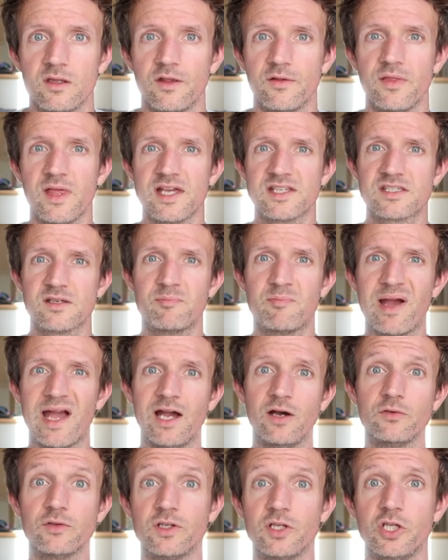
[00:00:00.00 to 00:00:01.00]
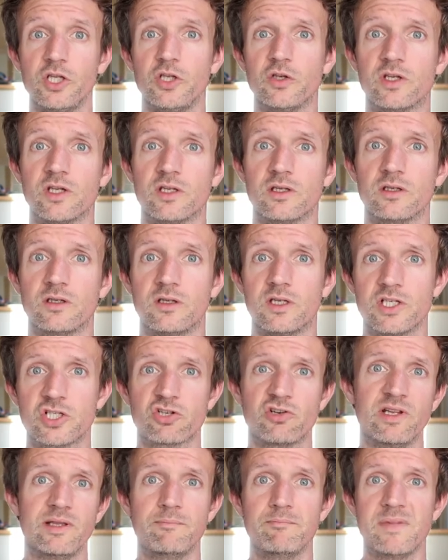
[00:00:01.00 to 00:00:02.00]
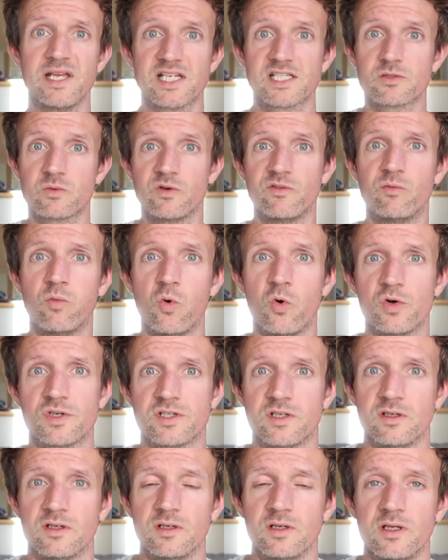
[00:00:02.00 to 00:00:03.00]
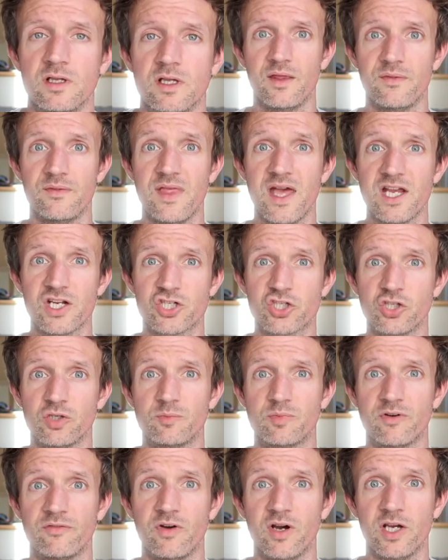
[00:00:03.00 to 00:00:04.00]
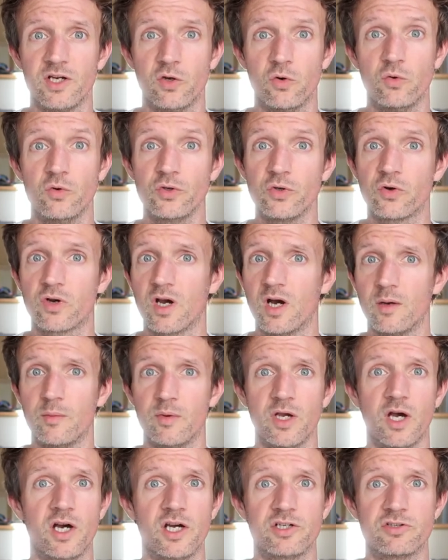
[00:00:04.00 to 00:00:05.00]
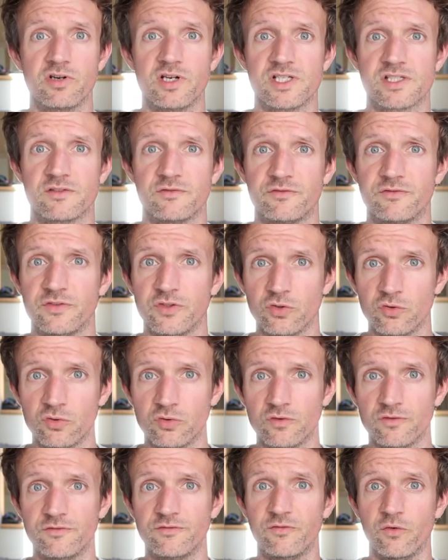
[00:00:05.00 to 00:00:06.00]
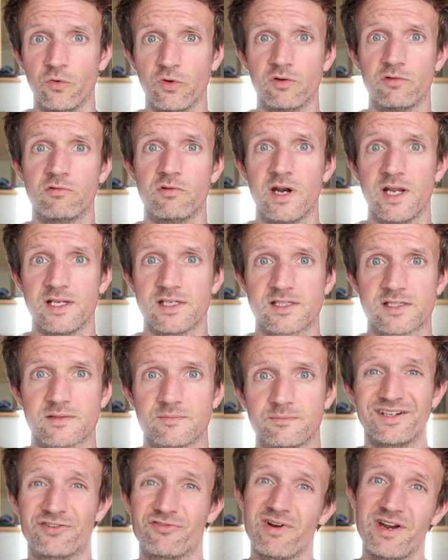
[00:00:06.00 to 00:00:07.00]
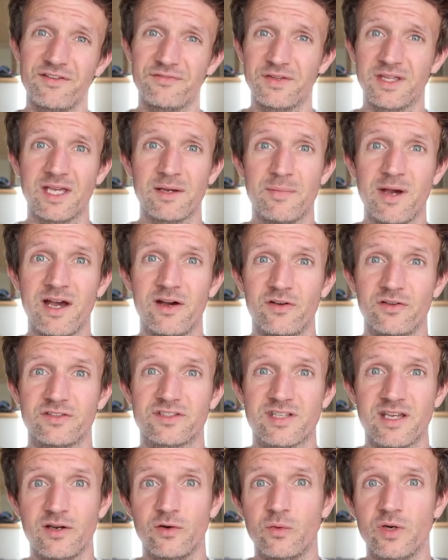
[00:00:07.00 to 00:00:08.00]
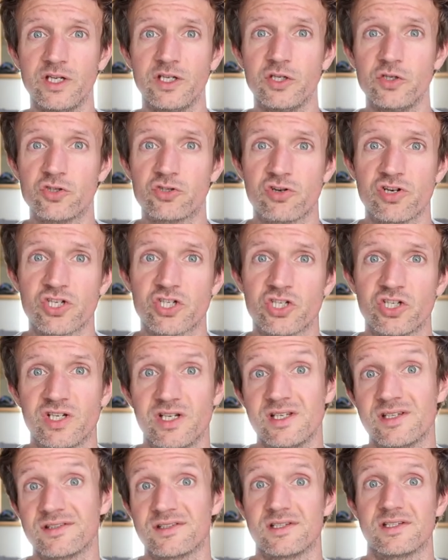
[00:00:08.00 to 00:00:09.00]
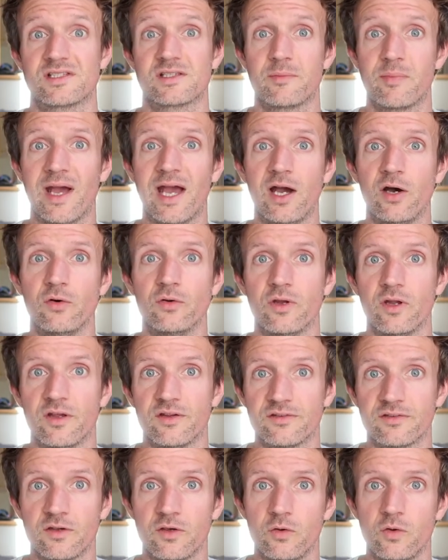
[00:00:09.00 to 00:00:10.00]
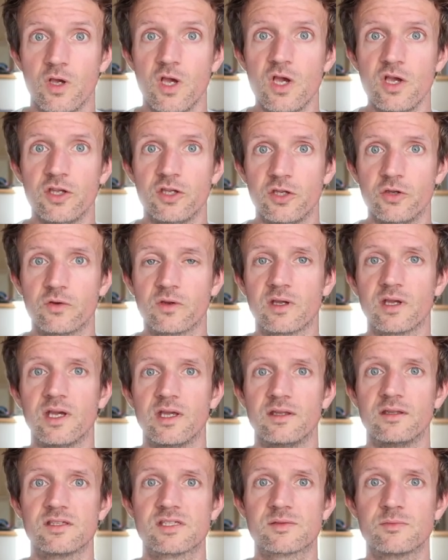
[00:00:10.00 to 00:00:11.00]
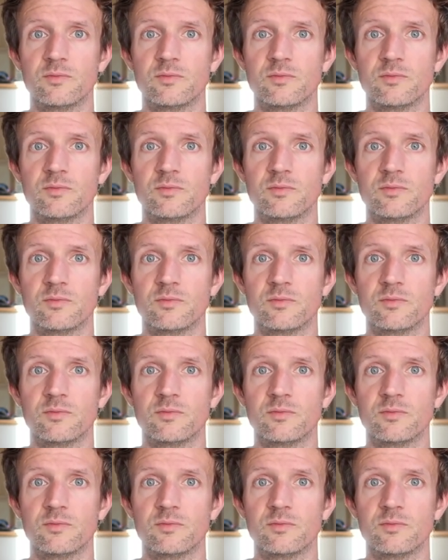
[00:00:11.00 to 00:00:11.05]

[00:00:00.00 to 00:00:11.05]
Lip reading: Now, that's a powder that you can literally mix with water, and that should provide all your carbohydrates and fuel for the race. A great thing about Tailwind Nutrition is it's a powder, so you can get the